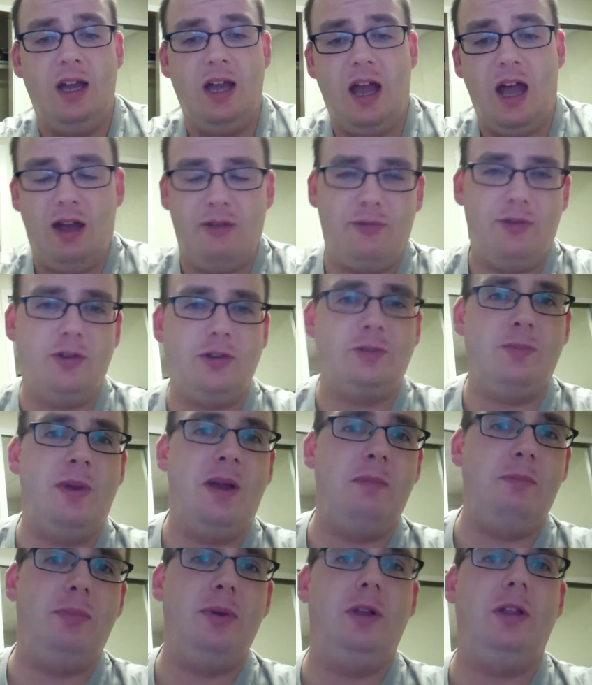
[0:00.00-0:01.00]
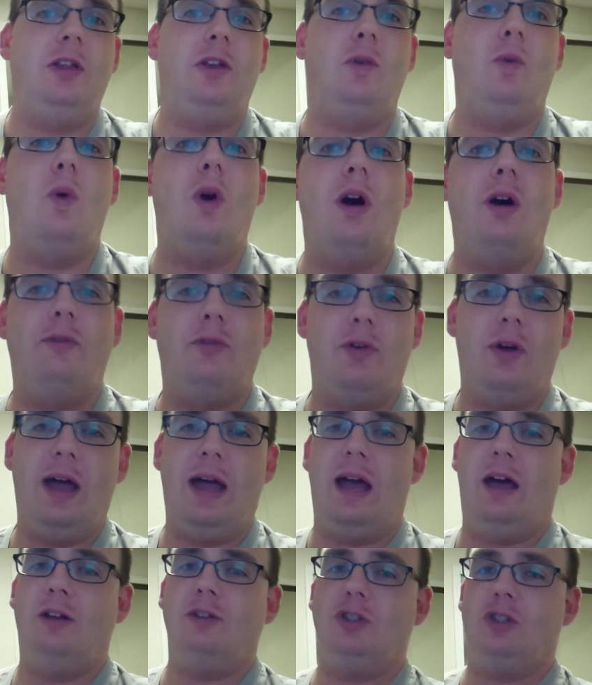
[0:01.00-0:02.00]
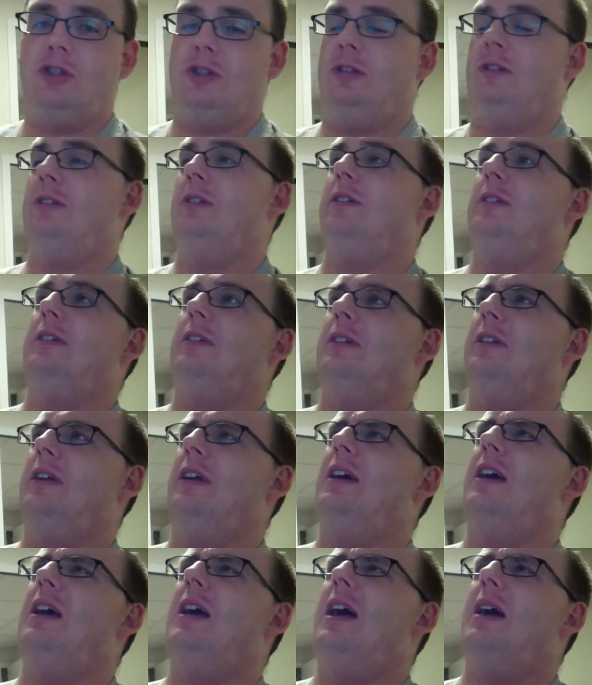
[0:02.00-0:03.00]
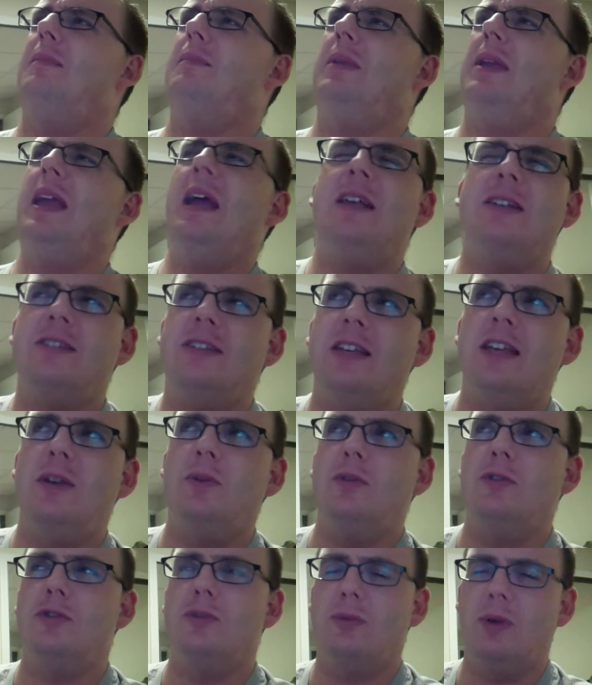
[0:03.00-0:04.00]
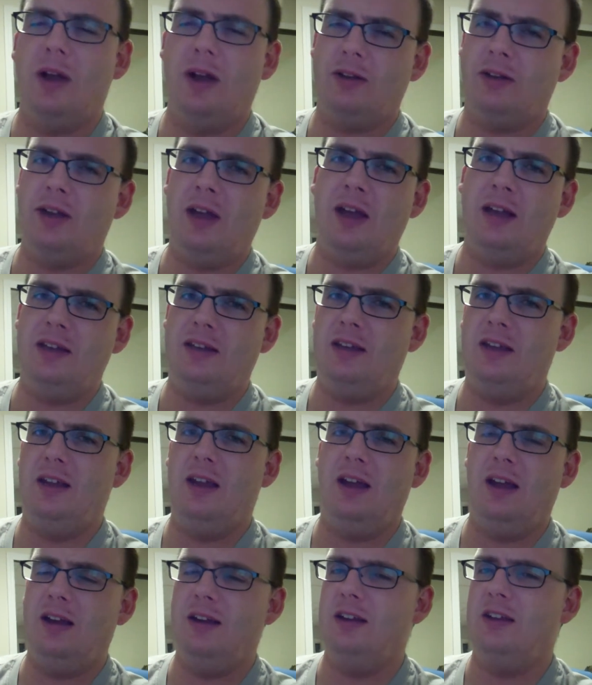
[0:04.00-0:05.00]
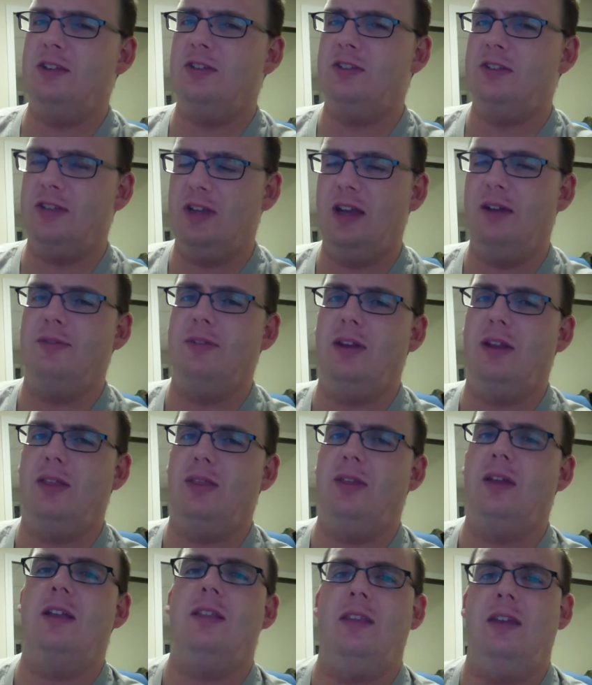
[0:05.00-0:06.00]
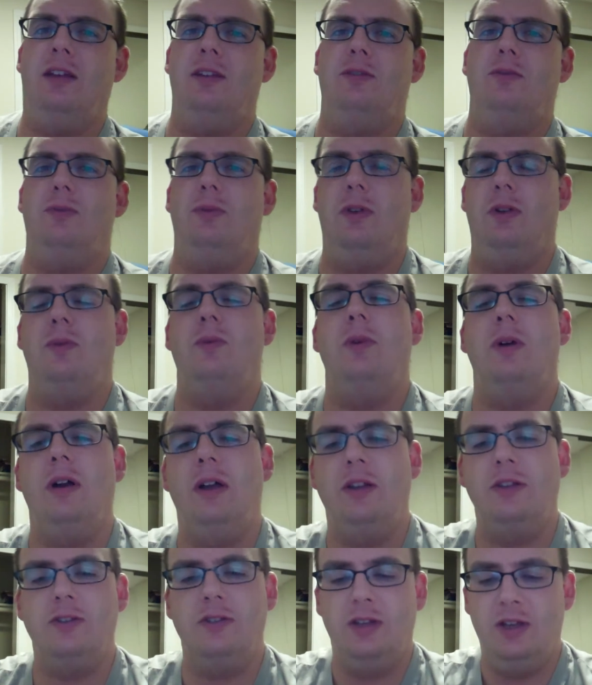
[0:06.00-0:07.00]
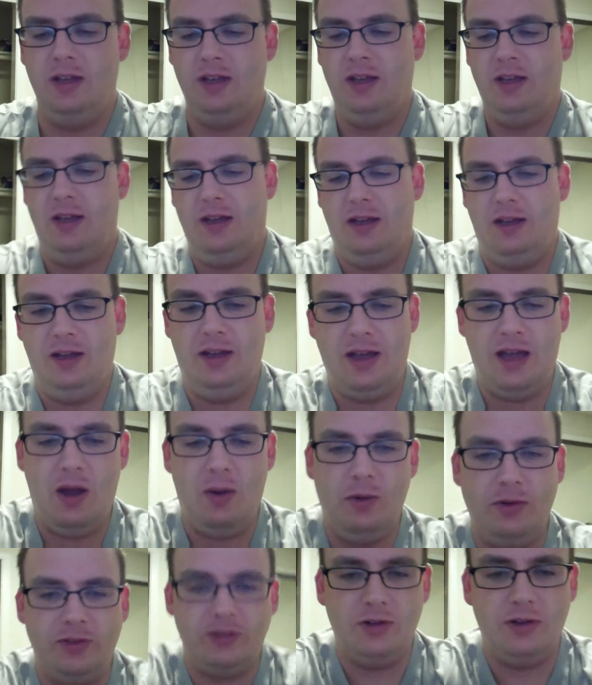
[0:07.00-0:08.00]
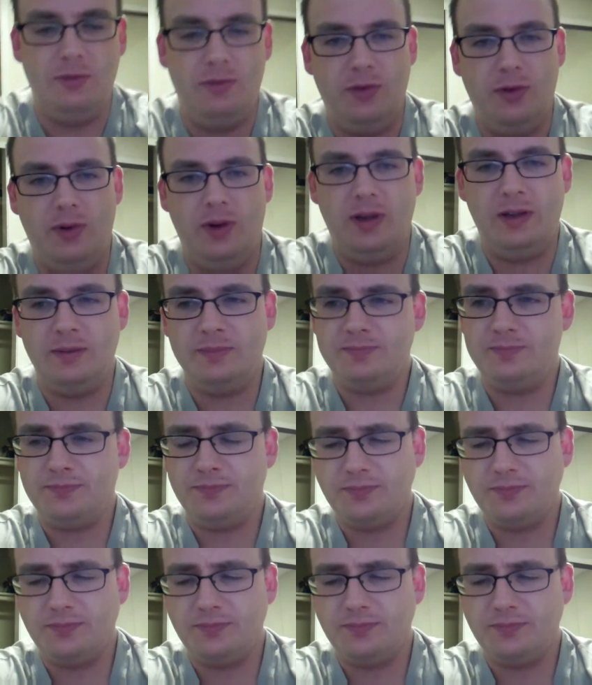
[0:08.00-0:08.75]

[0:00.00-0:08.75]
I first met Bill at a Waffle House. Uh, I'm guessing it was around 1997. I think that's when it was. Uh, I was interviewing